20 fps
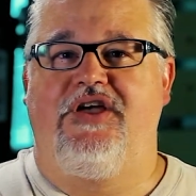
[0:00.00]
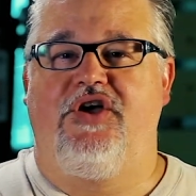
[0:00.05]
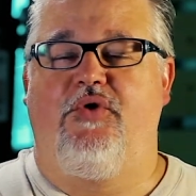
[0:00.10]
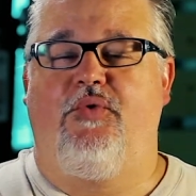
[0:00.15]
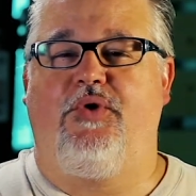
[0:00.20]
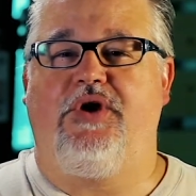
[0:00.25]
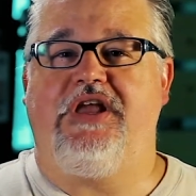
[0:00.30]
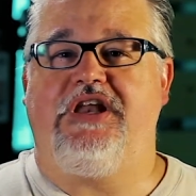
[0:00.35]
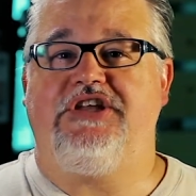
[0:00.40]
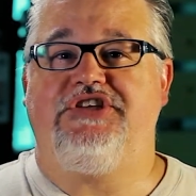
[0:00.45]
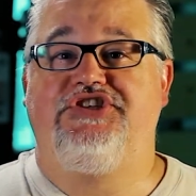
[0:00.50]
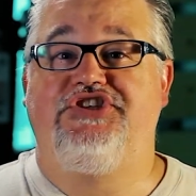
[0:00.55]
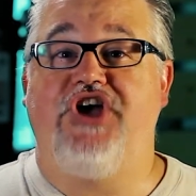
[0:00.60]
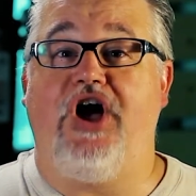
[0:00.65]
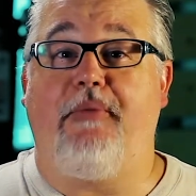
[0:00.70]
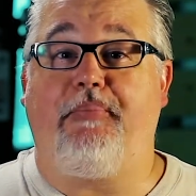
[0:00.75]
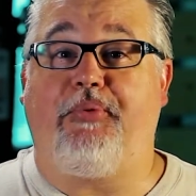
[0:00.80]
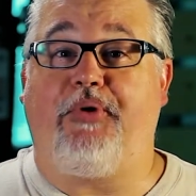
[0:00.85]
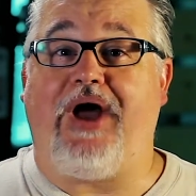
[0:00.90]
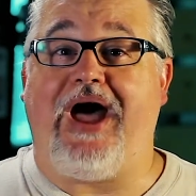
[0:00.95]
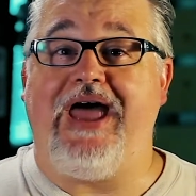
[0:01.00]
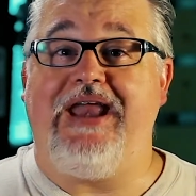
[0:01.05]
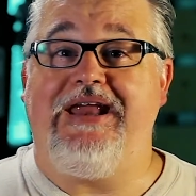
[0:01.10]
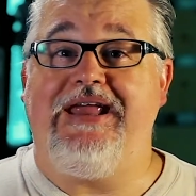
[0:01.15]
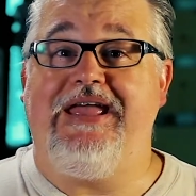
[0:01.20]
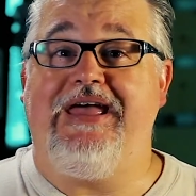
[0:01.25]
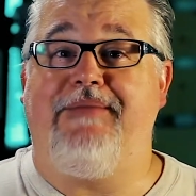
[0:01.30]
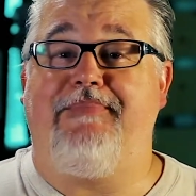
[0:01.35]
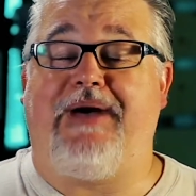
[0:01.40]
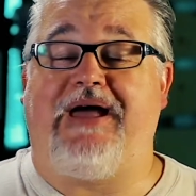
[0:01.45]
We're going to jump right
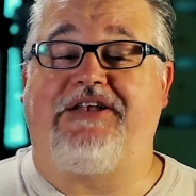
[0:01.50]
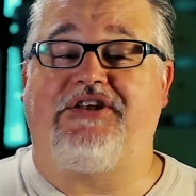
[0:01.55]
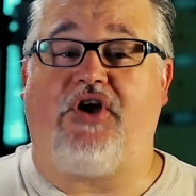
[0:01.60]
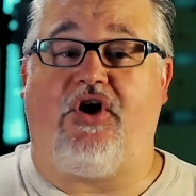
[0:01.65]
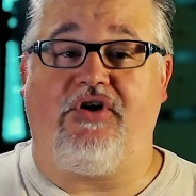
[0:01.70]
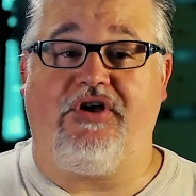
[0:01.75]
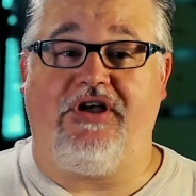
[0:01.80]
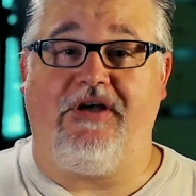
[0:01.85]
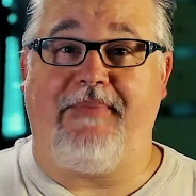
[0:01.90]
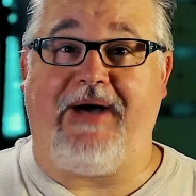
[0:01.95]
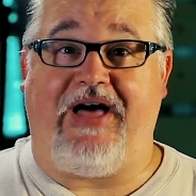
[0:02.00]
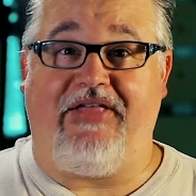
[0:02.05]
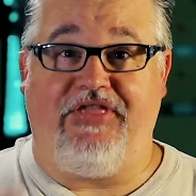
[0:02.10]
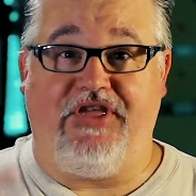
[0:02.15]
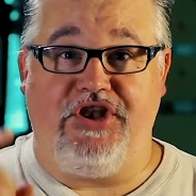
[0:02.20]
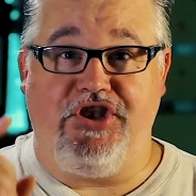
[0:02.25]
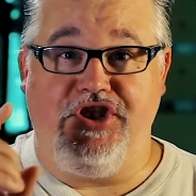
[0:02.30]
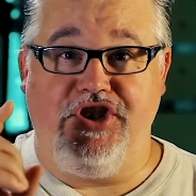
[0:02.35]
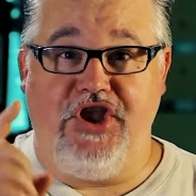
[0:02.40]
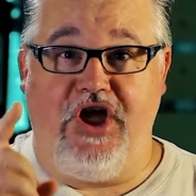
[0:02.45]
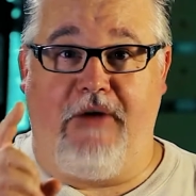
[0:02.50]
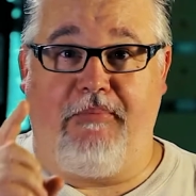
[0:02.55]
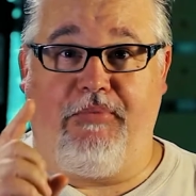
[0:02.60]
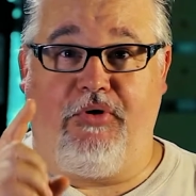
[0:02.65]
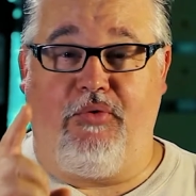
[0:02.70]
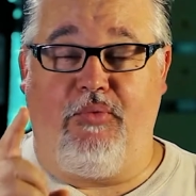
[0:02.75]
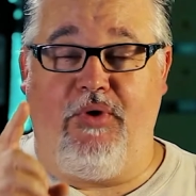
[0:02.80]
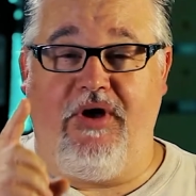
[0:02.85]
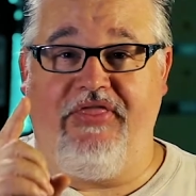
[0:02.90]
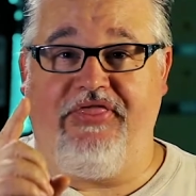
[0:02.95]
in by talking about the number
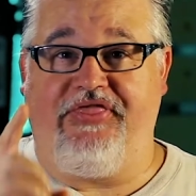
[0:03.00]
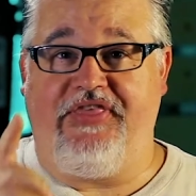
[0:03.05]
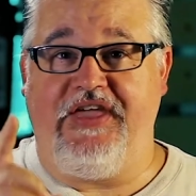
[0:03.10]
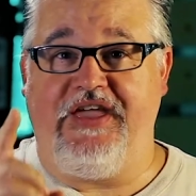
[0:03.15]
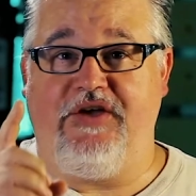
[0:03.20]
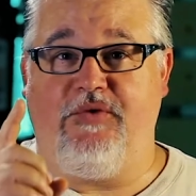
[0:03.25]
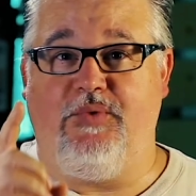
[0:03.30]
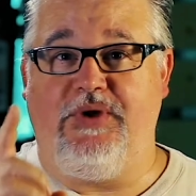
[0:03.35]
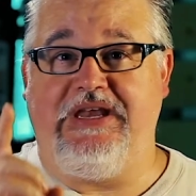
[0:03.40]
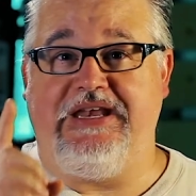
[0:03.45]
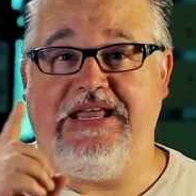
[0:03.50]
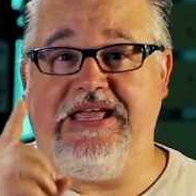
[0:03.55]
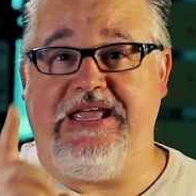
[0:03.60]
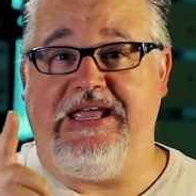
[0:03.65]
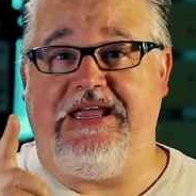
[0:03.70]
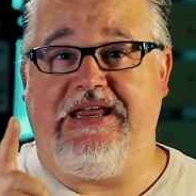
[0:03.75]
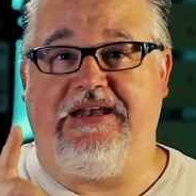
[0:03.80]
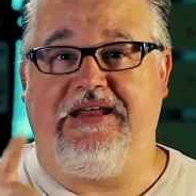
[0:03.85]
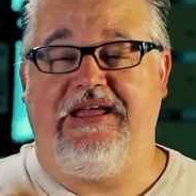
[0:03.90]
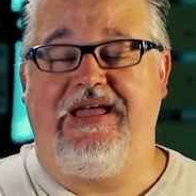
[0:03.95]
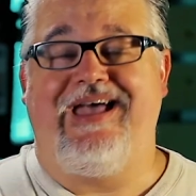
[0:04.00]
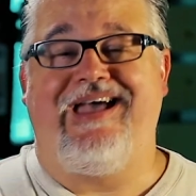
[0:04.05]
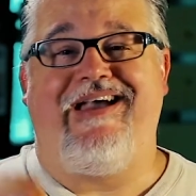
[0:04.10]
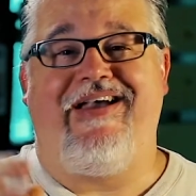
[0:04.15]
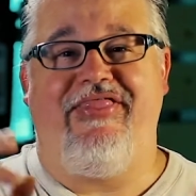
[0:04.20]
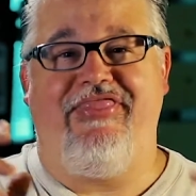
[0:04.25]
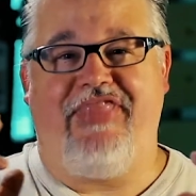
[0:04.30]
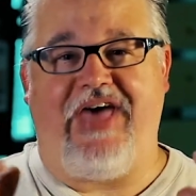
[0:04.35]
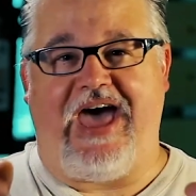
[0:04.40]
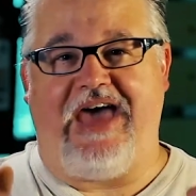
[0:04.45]
one thing we need,
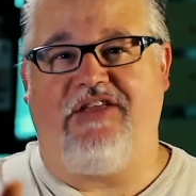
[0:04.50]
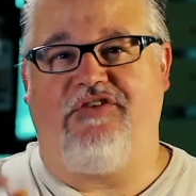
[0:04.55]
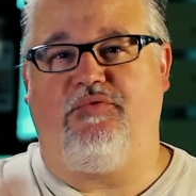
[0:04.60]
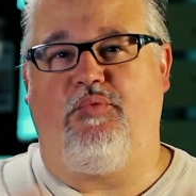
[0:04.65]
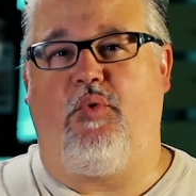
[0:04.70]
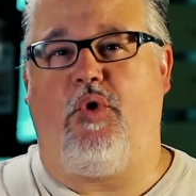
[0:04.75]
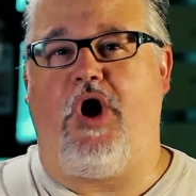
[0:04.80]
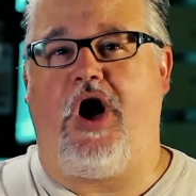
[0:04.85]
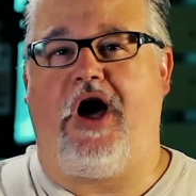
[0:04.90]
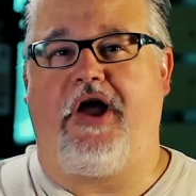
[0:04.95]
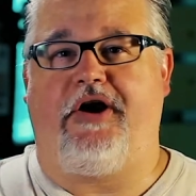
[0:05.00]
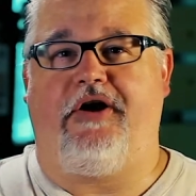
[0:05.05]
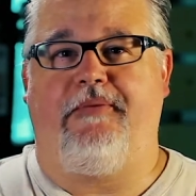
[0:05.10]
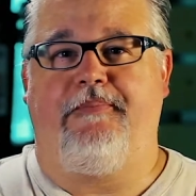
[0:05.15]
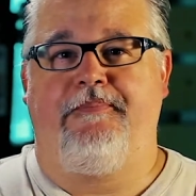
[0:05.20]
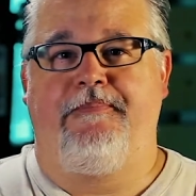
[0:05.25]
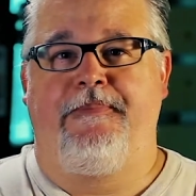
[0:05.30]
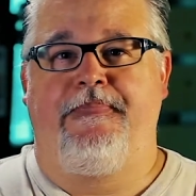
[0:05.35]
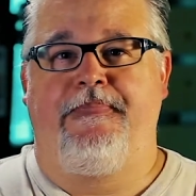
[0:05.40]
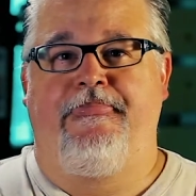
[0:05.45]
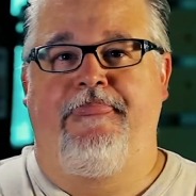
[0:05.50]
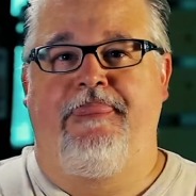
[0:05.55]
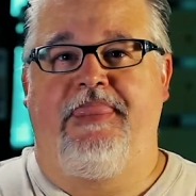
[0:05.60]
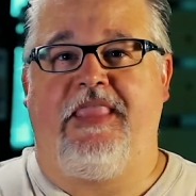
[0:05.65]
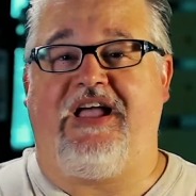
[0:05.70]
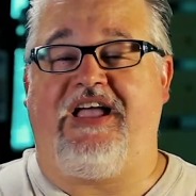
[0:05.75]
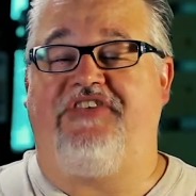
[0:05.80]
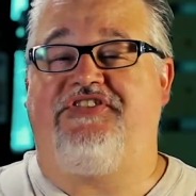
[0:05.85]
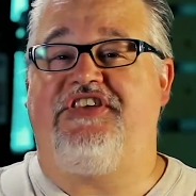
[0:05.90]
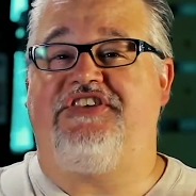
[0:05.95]
and that is water. Now
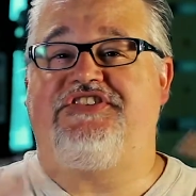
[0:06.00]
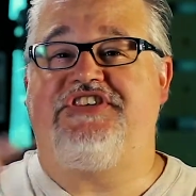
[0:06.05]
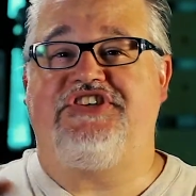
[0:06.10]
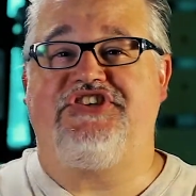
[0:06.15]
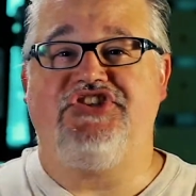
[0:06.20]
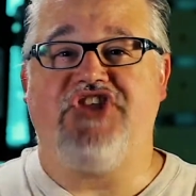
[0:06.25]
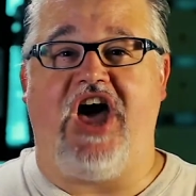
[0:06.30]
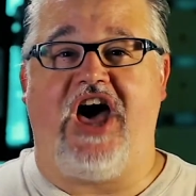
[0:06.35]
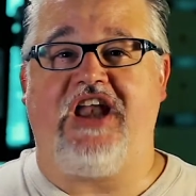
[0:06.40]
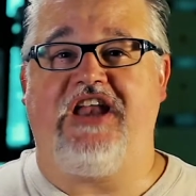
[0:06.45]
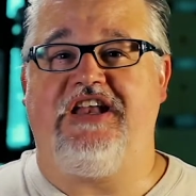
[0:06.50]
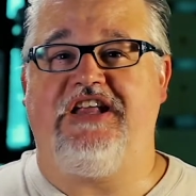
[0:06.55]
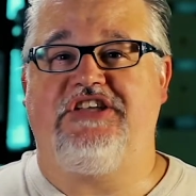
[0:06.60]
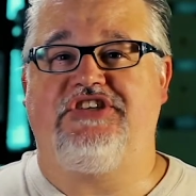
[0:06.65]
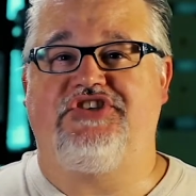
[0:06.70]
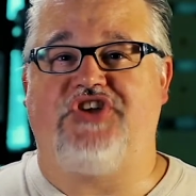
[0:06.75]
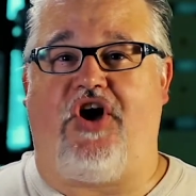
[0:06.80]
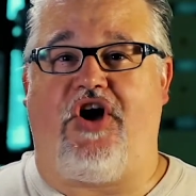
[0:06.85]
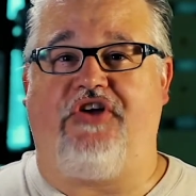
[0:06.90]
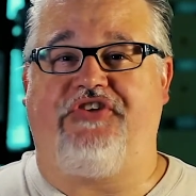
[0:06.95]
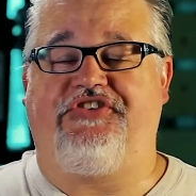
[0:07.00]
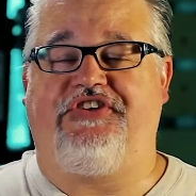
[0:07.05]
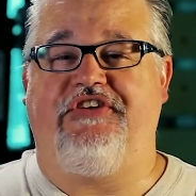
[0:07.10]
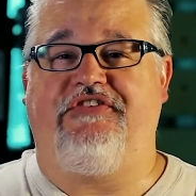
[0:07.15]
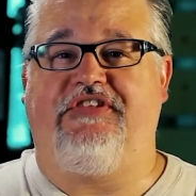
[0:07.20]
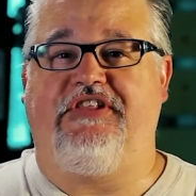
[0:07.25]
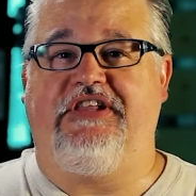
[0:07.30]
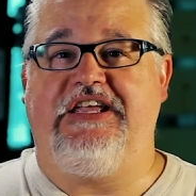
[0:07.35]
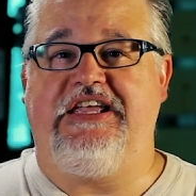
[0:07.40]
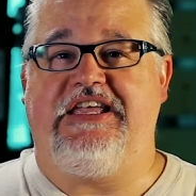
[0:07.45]
guys, this is not an
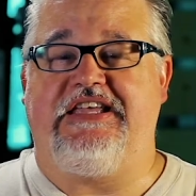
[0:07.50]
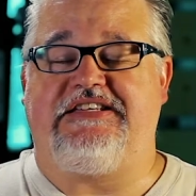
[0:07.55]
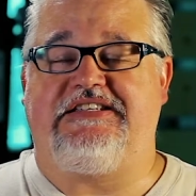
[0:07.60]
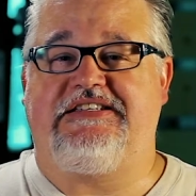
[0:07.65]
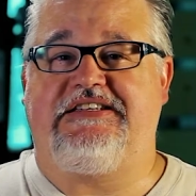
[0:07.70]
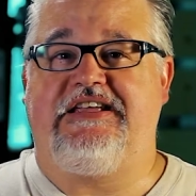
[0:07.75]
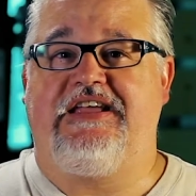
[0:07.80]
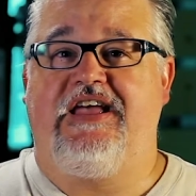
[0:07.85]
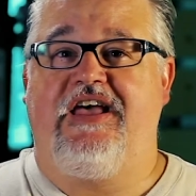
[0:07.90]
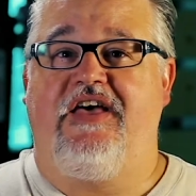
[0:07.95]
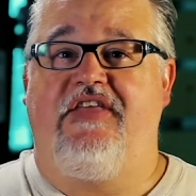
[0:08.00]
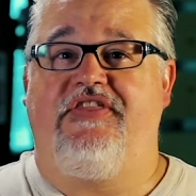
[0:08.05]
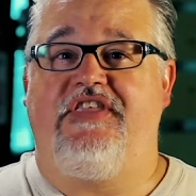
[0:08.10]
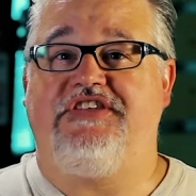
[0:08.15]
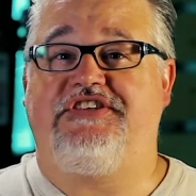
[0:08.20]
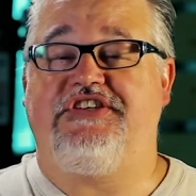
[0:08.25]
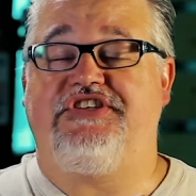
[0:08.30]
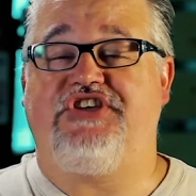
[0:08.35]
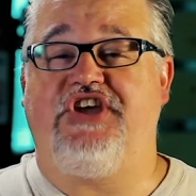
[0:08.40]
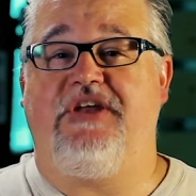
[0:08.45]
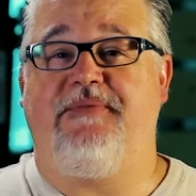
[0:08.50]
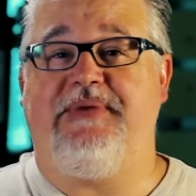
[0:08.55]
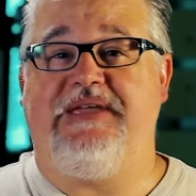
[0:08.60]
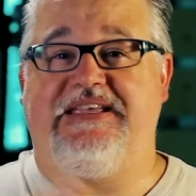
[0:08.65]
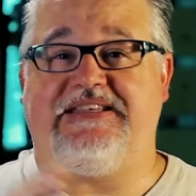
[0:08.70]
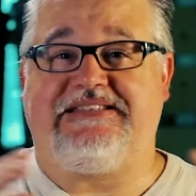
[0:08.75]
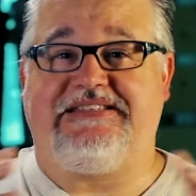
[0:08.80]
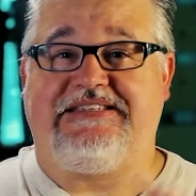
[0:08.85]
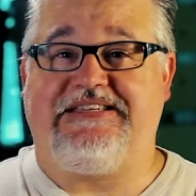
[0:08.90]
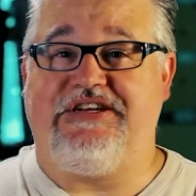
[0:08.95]
exhaustive list. This is going to be a
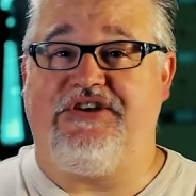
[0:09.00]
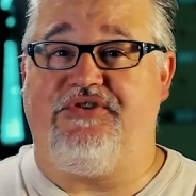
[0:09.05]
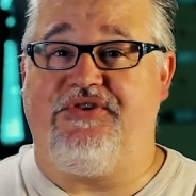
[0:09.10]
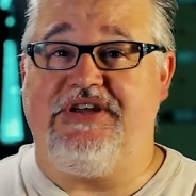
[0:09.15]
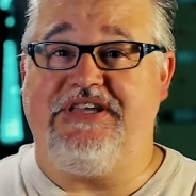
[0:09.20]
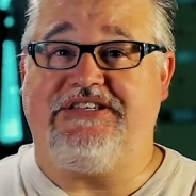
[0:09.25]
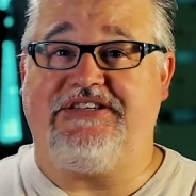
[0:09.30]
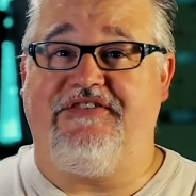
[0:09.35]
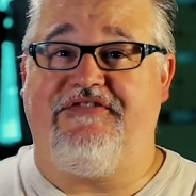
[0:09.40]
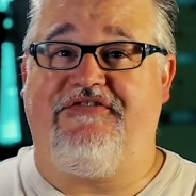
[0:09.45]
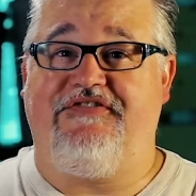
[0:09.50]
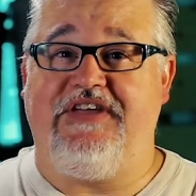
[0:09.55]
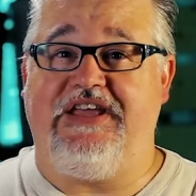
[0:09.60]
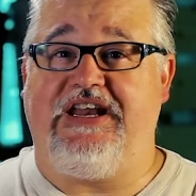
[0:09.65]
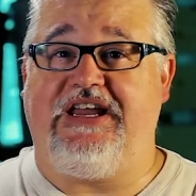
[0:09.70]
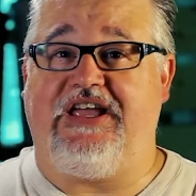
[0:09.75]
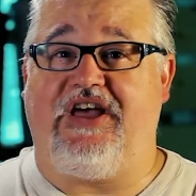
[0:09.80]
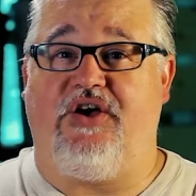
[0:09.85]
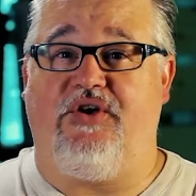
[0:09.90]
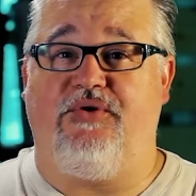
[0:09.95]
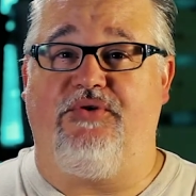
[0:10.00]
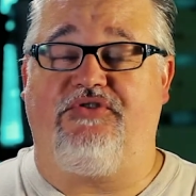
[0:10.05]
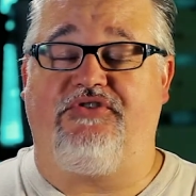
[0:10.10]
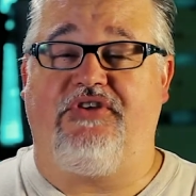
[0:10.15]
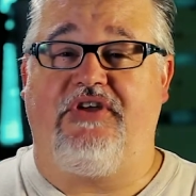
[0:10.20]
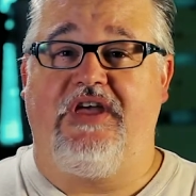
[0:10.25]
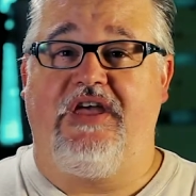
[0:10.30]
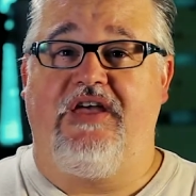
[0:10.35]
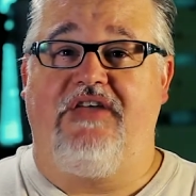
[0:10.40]
series of videos.